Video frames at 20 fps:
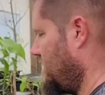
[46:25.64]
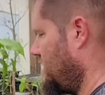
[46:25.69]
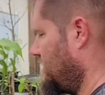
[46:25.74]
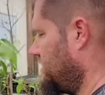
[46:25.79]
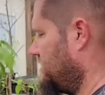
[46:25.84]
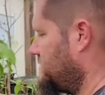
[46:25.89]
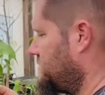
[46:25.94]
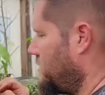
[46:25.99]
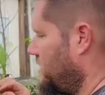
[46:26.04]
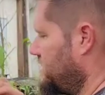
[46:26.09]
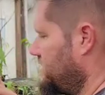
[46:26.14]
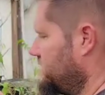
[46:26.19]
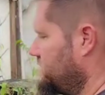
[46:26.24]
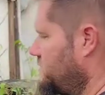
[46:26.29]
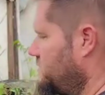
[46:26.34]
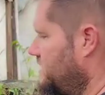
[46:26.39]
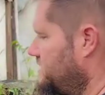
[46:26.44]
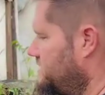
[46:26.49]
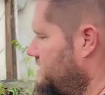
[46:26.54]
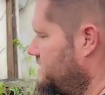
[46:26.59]
This wire is
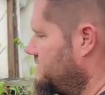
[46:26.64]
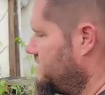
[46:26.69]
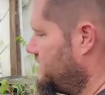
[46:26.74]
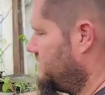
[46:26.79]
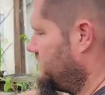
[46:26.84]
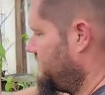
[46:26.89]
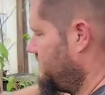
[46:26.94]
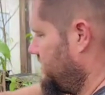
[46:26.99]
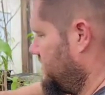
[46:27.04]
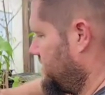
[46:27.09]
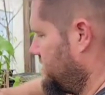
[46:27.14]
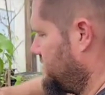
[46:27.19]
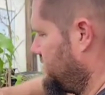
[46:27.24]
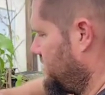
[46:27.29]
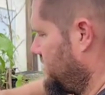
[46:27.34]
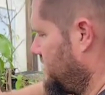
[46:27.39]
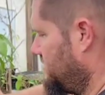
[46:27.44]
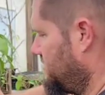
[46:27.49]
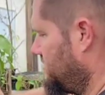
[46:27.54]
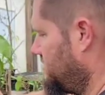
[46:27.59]
way too big for this
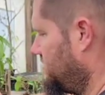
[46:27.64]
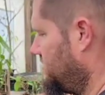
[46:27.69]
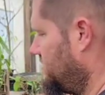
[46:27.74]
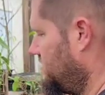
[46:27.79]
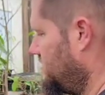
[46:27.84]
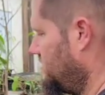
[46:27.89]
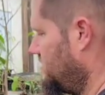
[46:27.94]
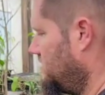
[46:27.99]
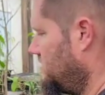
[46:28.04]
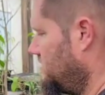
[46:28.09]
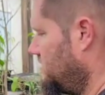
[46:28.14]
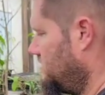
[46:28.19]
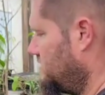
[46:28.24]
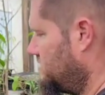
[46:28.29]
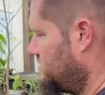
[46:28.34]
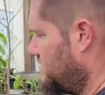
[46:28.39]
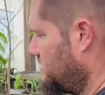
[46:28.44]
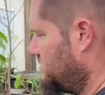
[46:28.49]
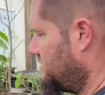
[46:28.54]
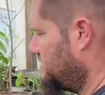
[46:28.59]
branch,
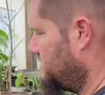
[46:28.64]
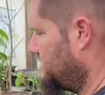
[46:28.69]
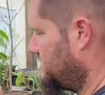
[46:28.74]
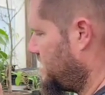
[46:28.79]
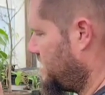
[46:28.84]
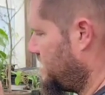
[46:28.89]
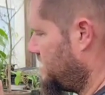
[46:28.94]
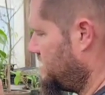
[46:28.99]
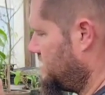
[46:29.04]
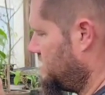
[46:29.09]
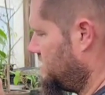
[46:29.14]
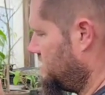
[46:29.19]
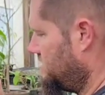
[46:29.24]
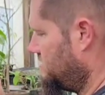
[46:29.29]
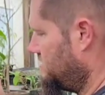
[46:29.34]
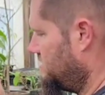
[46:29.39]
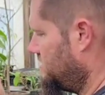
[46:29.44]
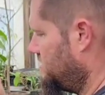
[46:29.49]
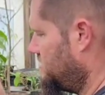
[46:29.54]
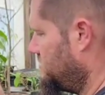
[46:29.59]
so I'm just kind of
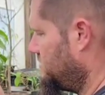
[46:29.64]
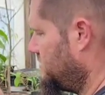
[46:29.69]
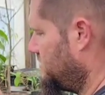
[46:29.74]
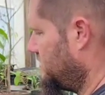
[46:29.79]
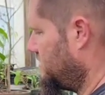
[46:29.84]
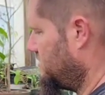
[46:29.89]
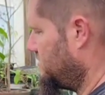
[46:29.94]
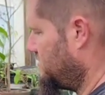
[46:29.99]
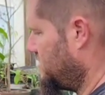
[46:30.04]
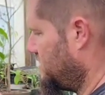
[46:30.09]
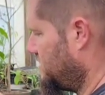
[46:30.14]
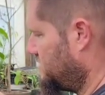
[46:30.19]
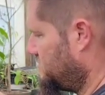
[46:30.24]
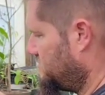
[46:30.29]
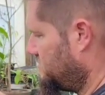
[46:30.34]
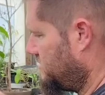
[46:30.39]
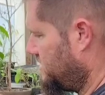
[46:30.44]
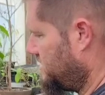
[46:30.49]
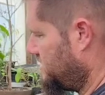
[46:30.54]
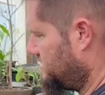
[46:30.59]
looping it around the
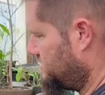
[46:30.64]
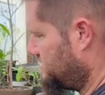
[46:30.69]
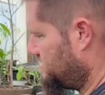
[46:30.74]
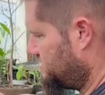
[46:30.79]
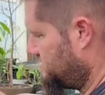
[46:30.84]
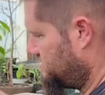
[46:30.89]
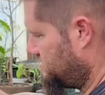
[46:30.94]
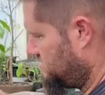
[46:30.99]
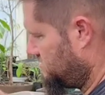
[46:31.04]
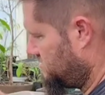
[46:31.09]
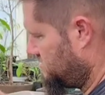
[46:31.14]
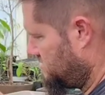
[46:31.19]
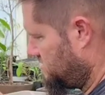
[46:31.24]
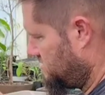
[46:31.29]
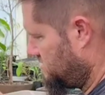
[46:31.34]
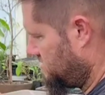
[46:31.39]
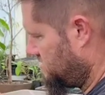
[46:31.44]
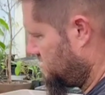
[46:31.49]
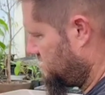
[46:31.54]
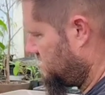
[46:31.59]
branch,
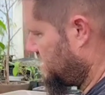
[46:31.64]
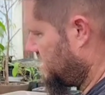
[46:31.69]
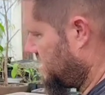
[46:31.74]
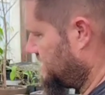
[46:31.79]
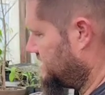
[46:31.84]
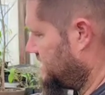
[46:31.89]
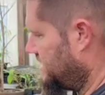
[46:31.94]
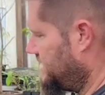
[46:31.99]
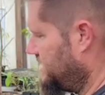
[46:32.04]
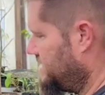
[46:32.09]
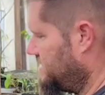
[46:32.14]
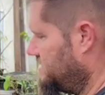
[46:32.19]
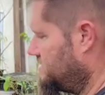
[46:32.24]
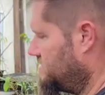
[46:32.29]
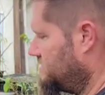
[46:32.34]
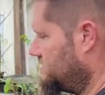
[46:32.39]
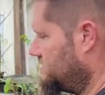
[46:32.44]
not tight,